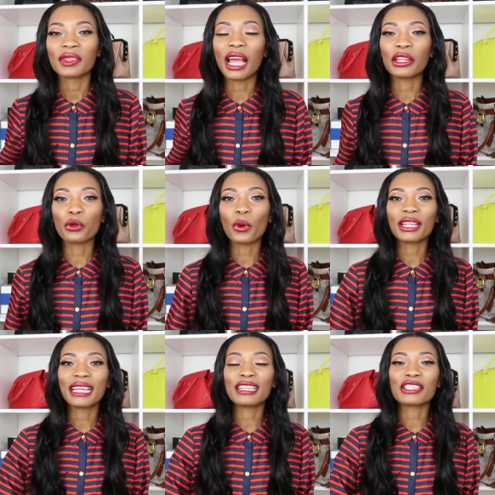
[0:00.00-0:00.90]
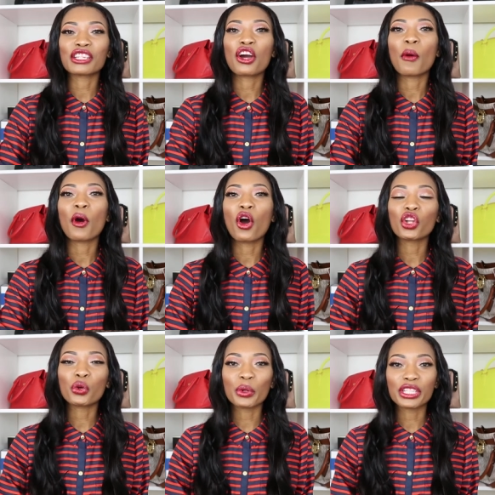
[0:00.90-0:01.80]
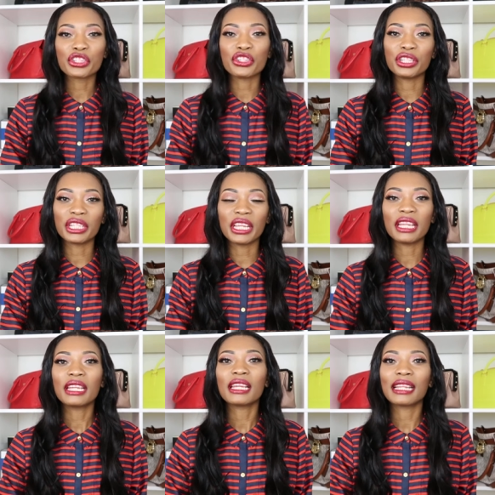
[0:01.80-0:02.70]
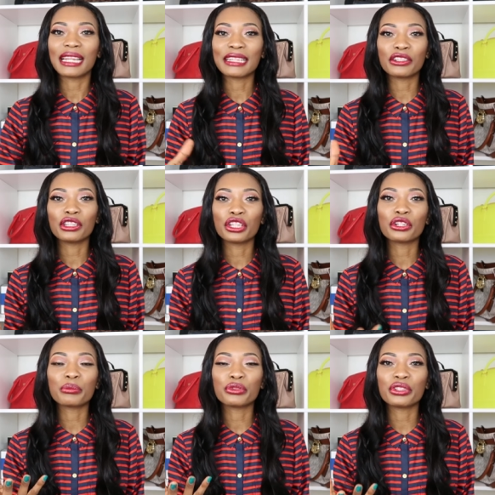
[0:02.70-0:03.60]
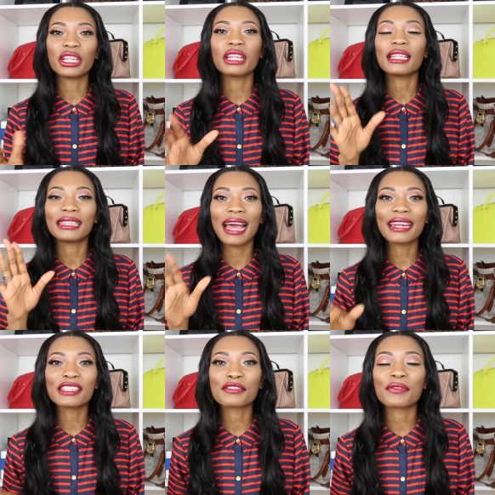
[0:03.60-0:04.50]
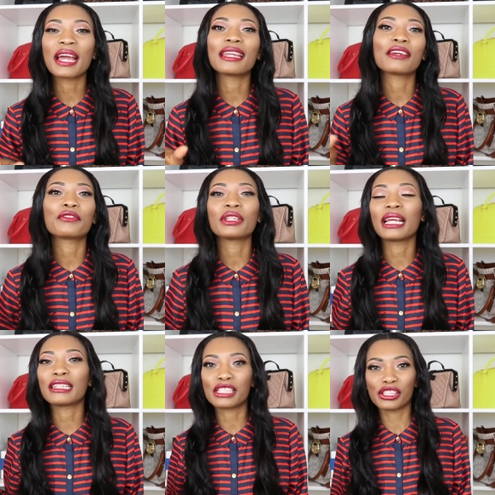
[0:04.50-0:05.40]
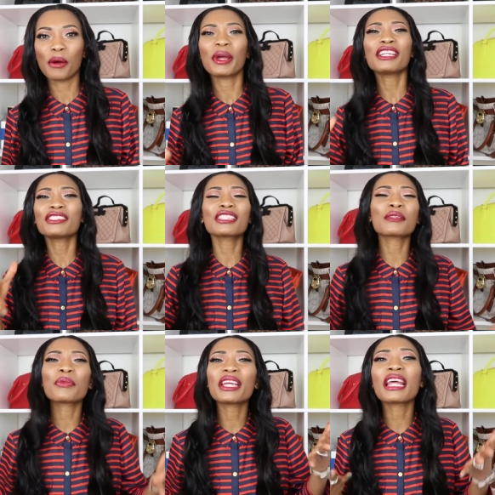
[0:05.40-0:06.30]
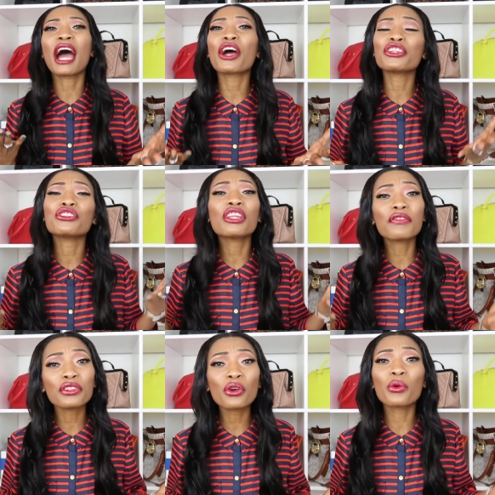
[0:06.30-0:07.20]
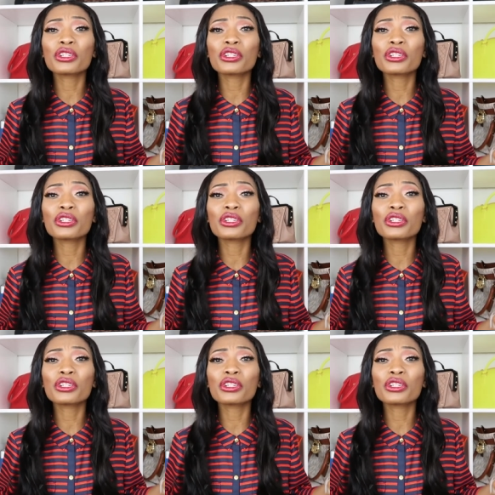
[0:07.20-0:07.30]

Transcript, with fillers: the, the one that doesn't come all the way to your knee like the little booty that is fine like for like some it just depends how you if you know